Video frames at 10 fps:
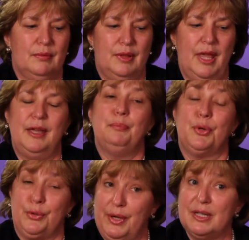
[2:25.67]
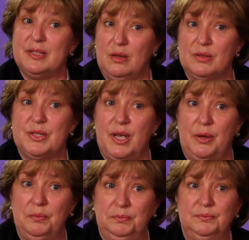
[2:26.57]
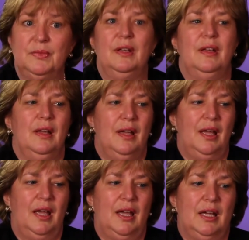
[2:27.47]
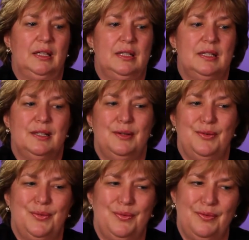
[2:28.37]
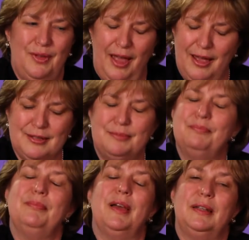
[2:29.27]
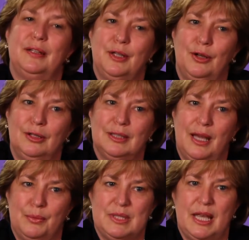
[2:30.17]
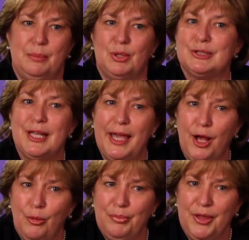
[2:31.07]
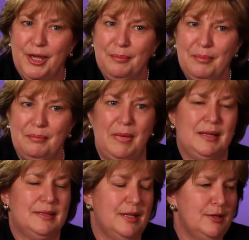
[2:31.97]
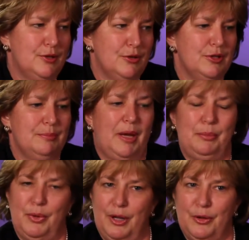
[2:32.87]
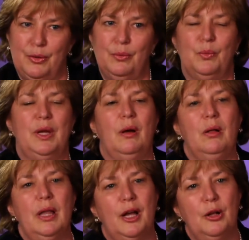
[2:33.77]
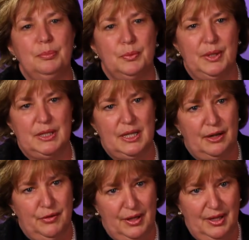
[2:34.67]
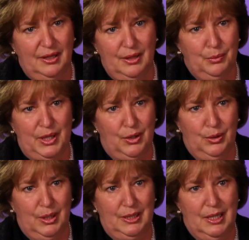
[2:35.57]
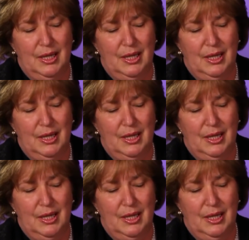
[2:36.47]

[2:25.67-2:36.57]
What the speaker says: they progressed also. And as an adult, I was able to help them. My sisters, my brother, we all helped. We did everything that we could,